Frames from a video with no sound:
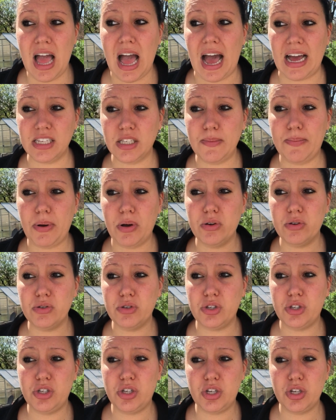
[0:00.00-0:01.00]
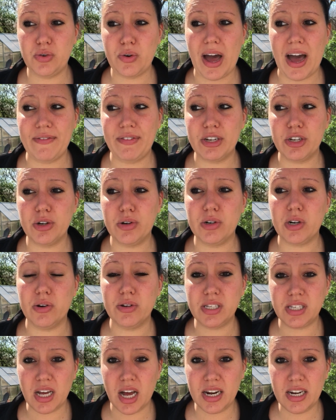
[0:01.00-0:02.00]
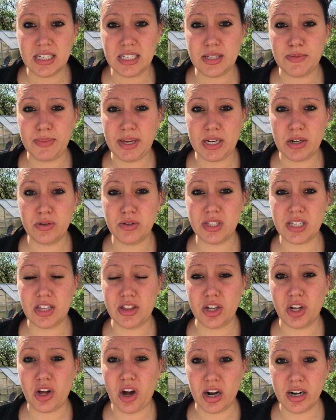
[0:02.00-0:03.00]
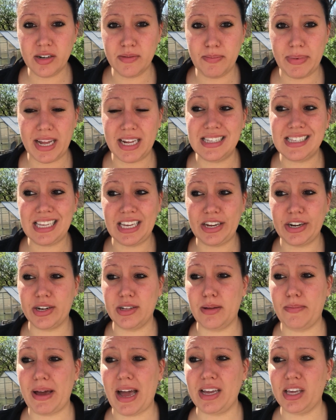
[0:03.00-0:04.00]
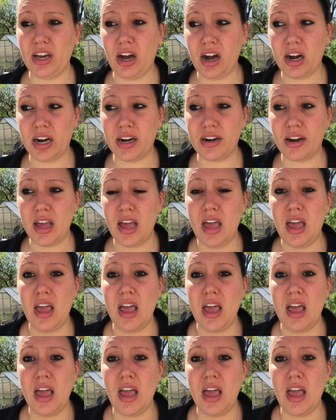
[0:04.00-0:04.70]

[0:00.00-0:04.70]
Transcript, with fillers: as opposed to having to grow a ton of tomatoes in the garden beds here in the backyard